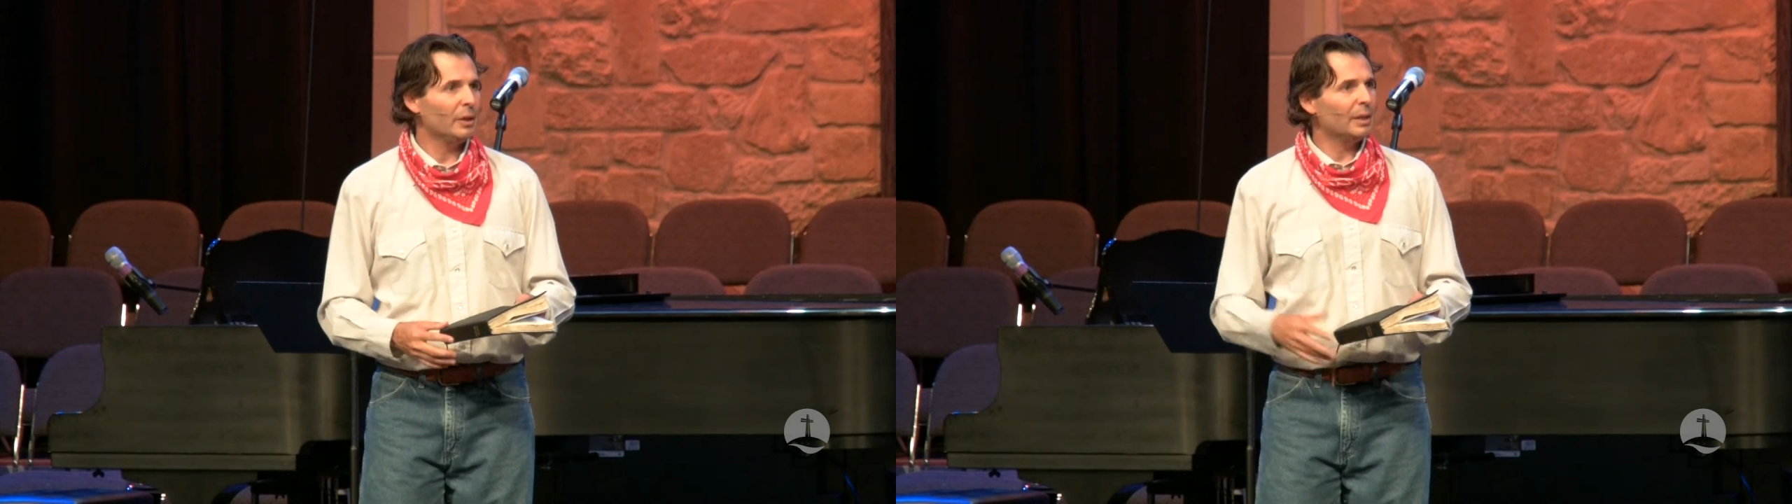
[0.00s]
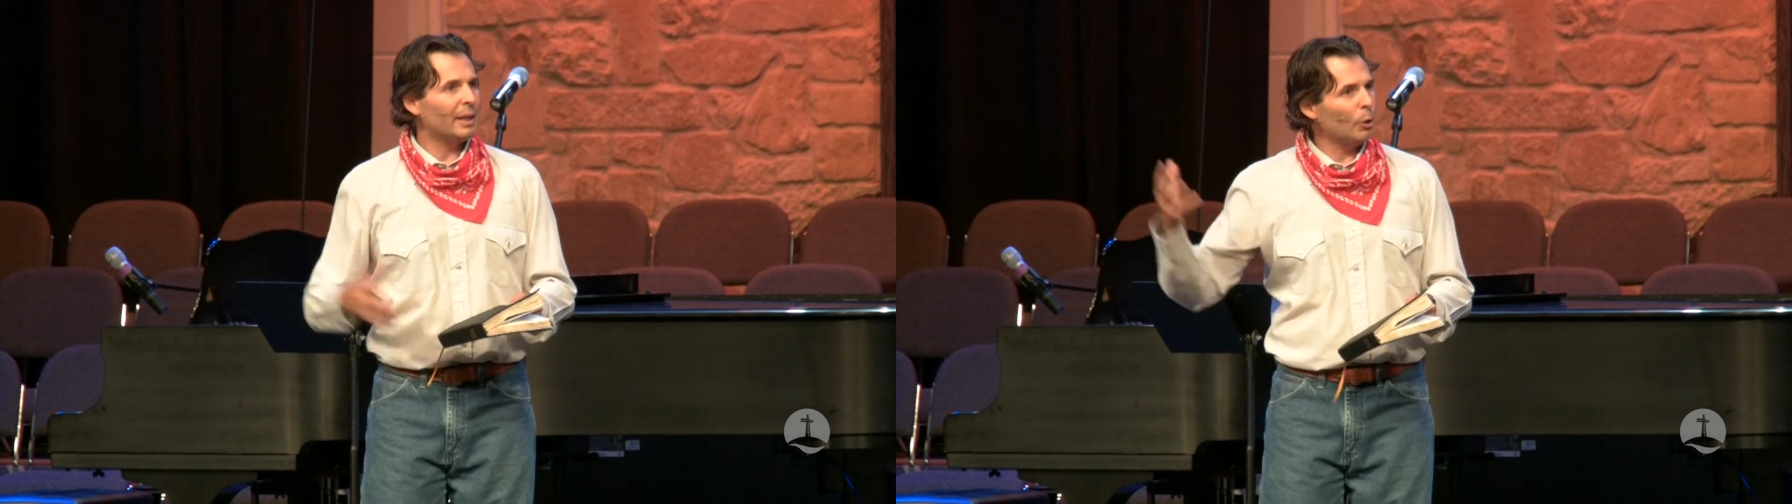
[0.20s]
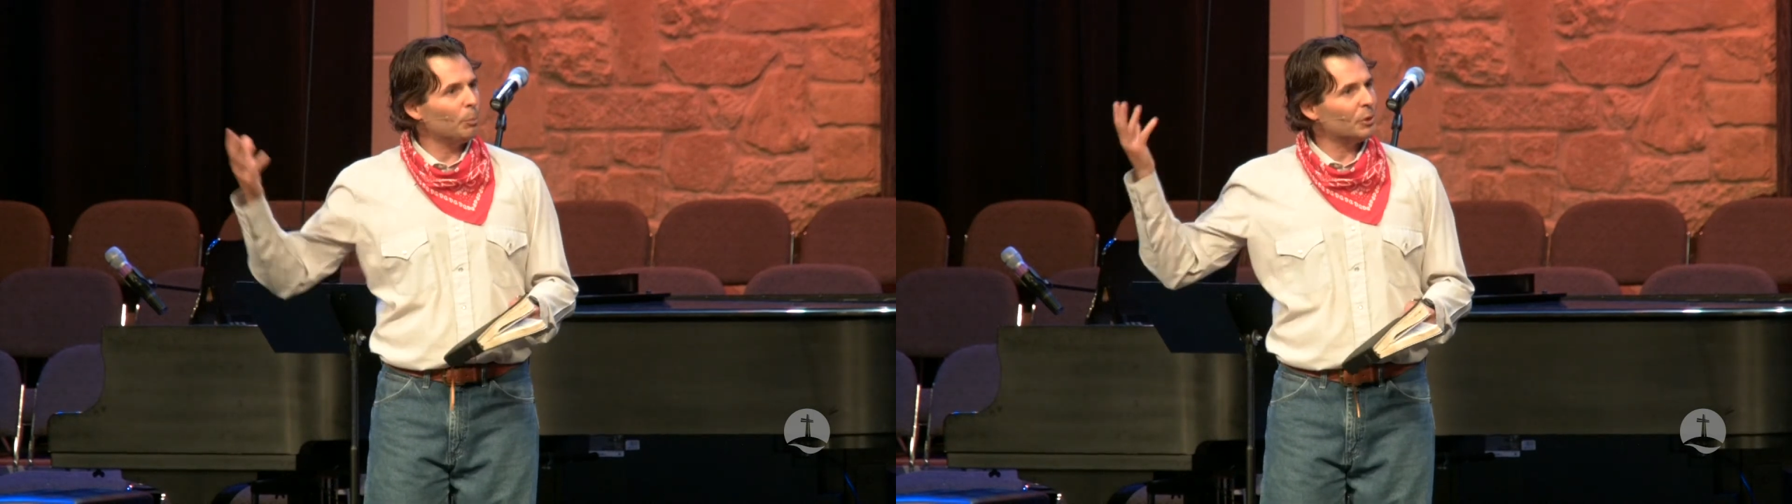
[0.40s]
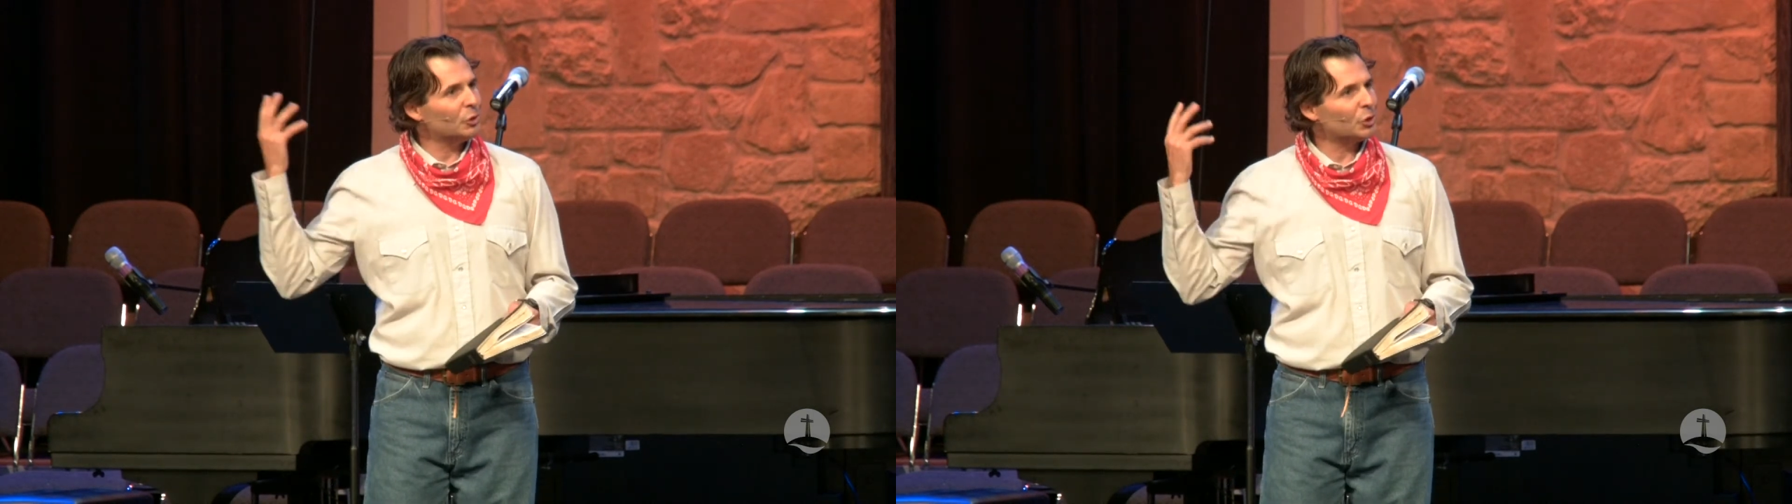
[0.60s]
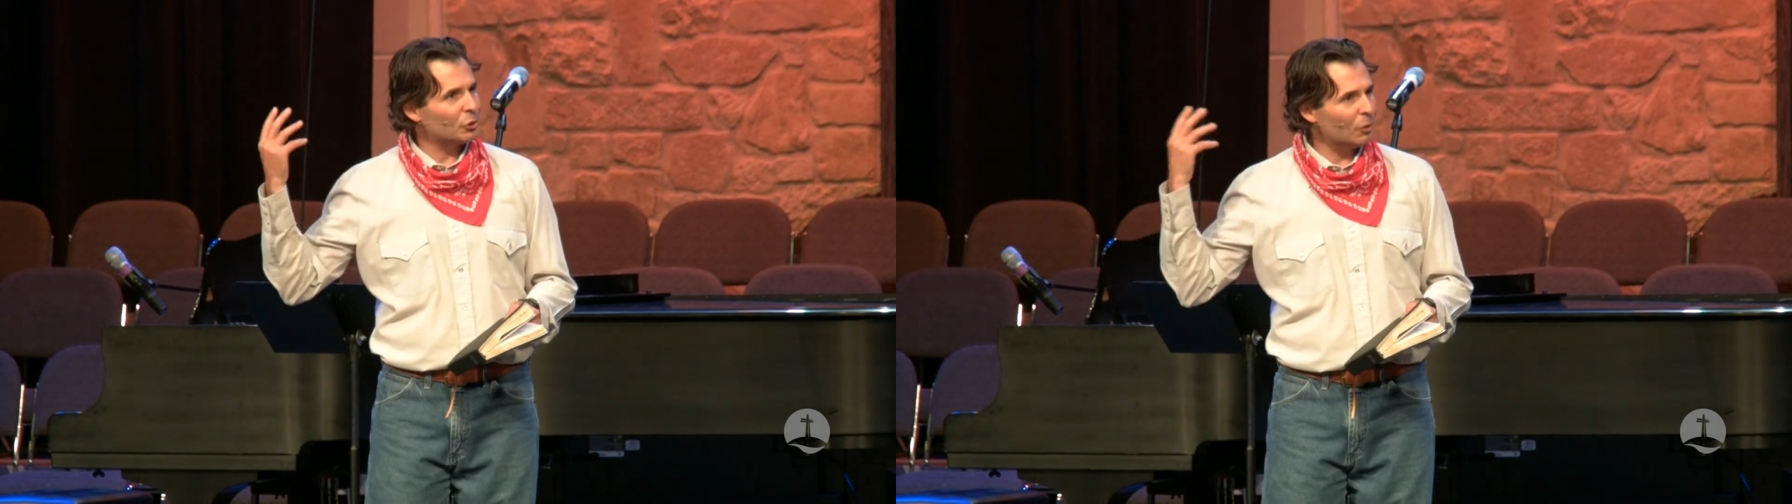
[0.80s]
to help
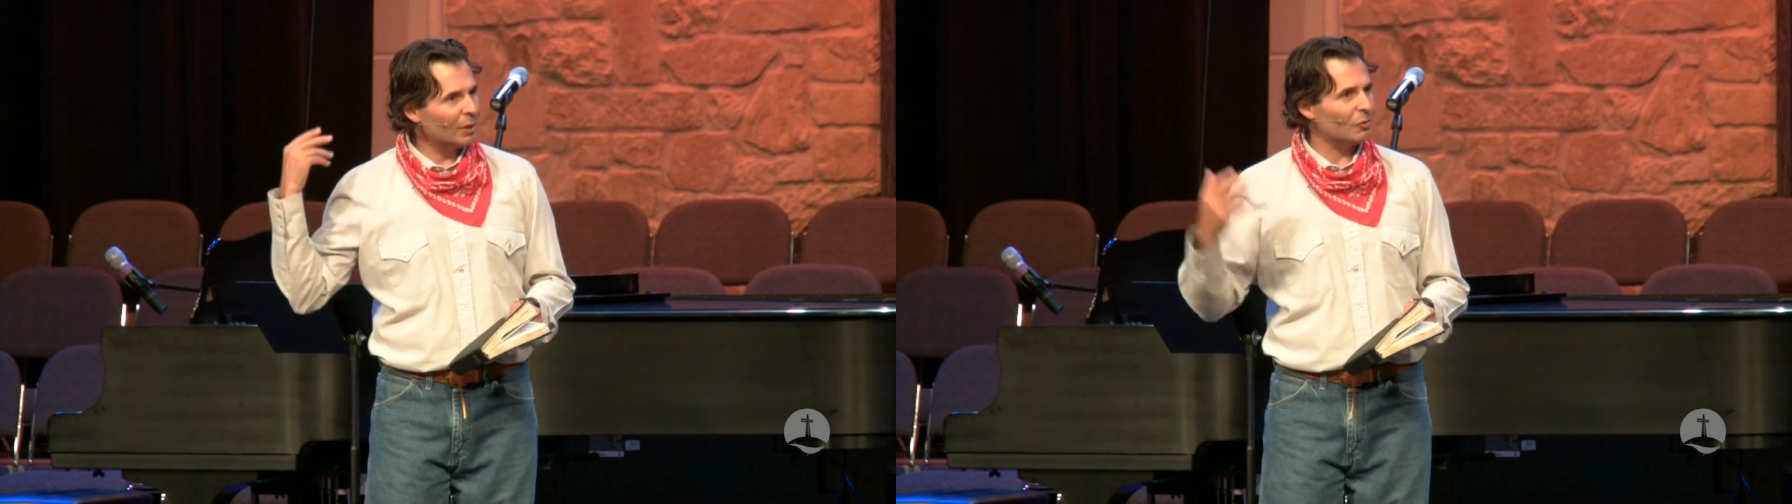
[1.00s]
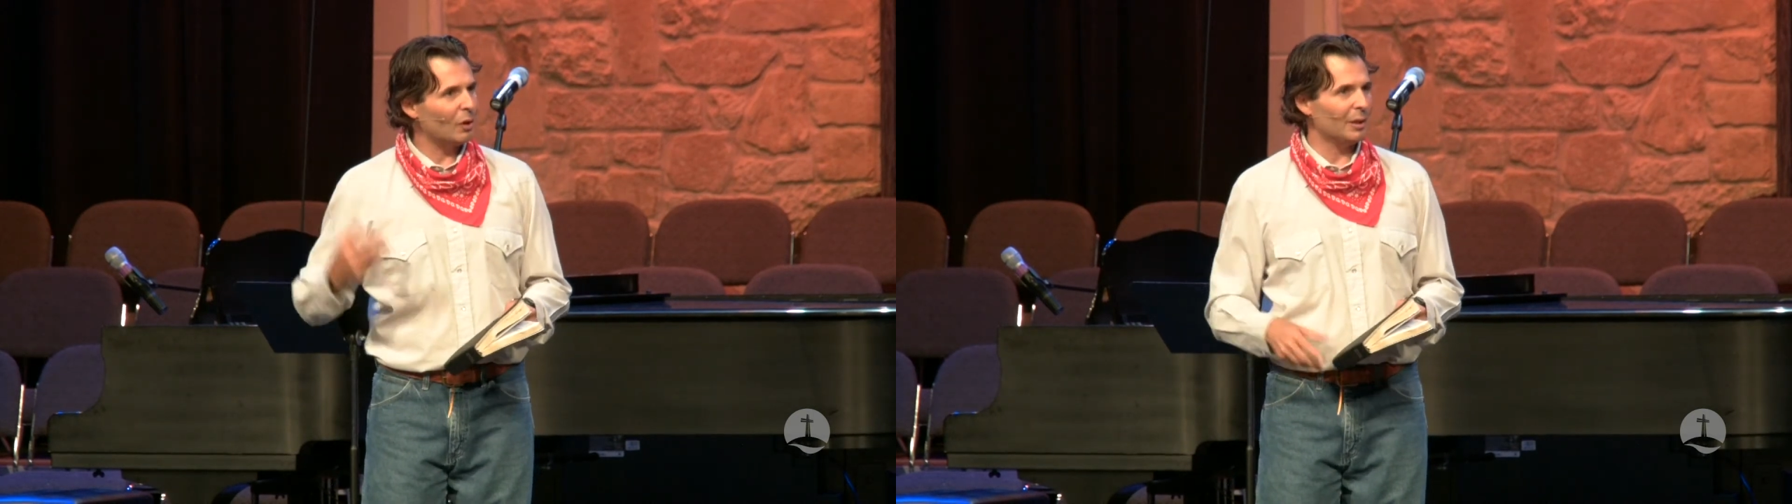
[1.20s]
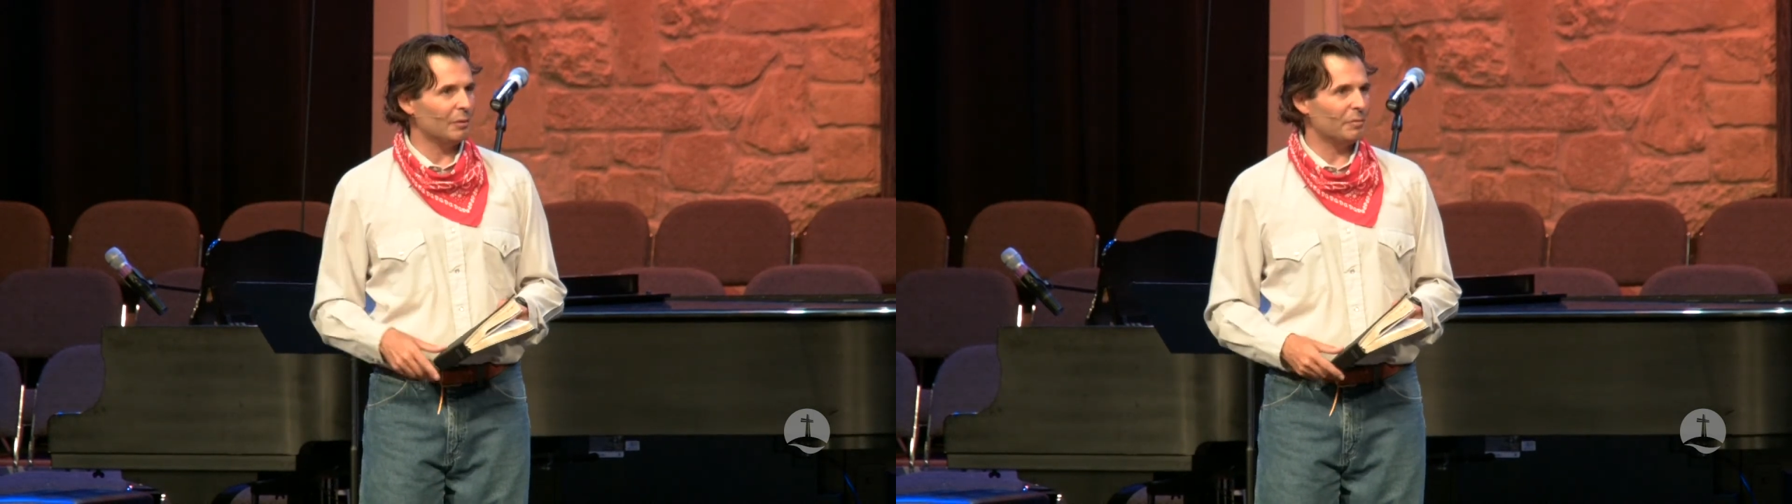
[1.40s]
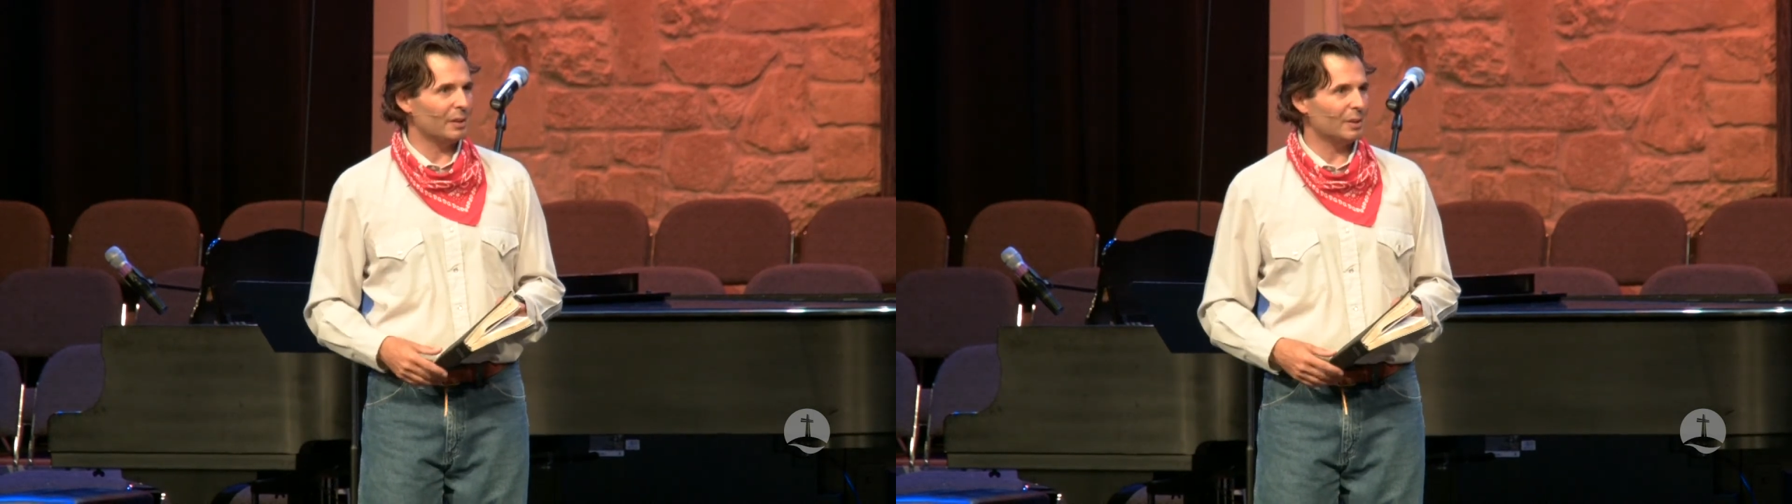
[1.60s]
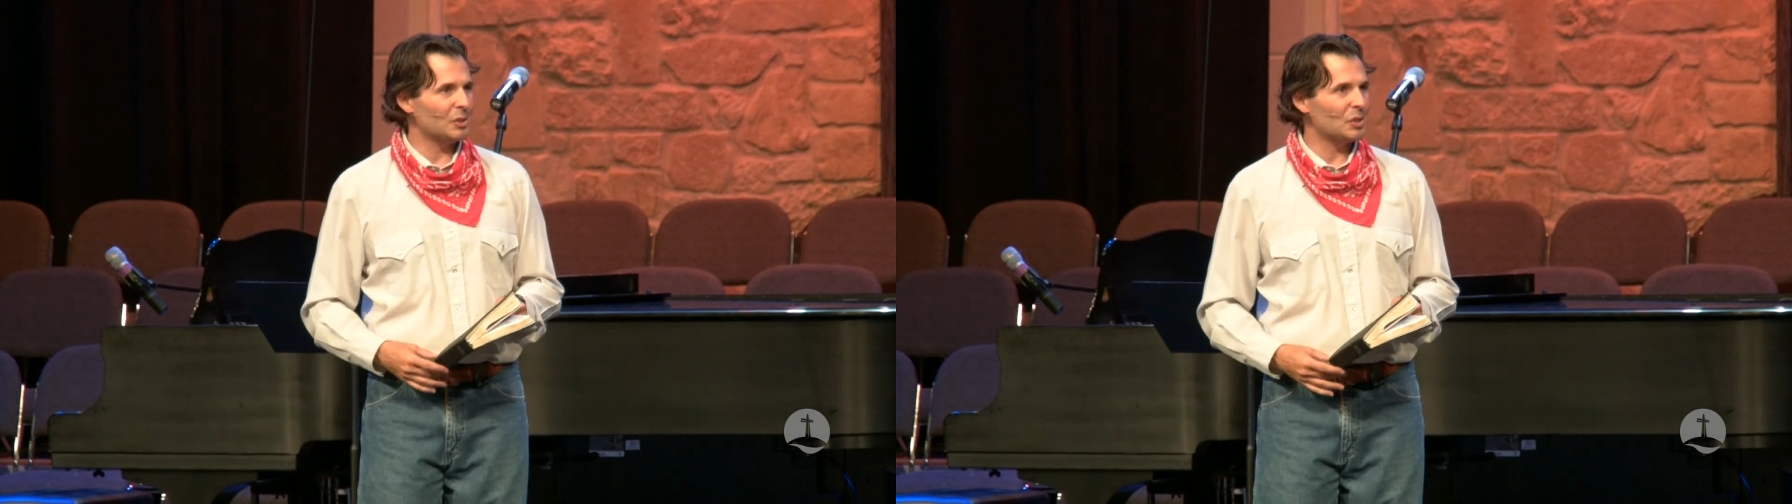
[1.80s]
construct all of
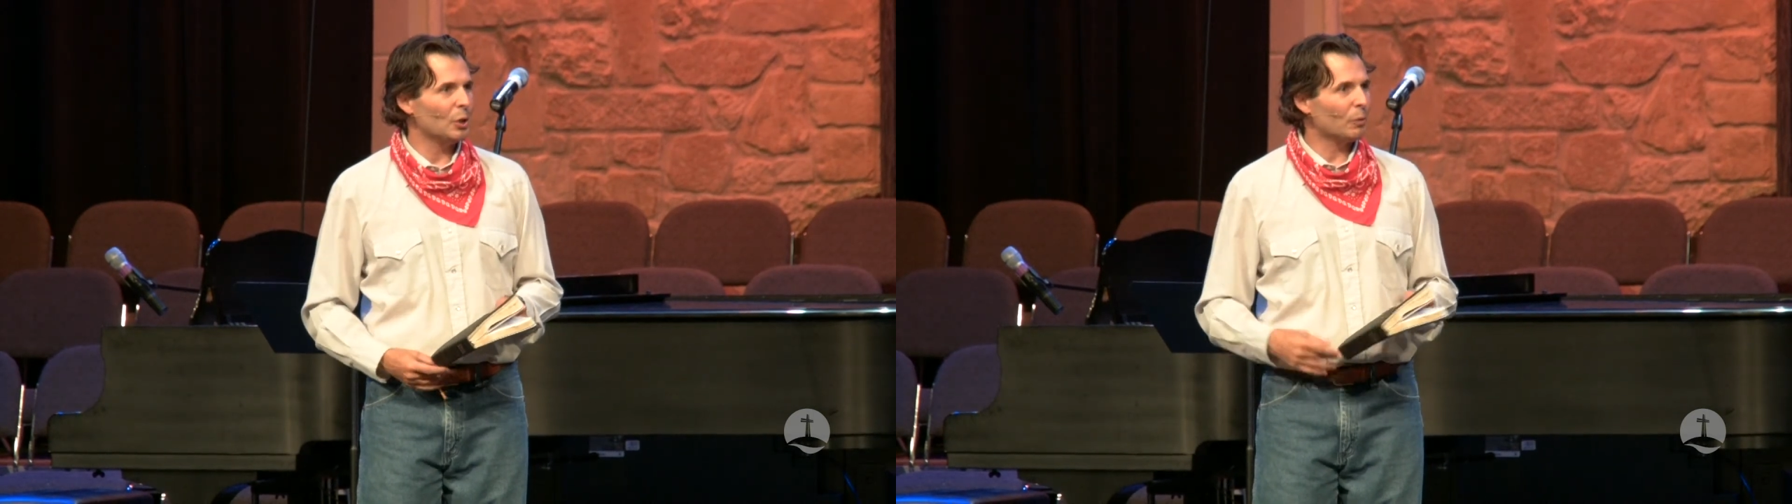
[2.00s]
this.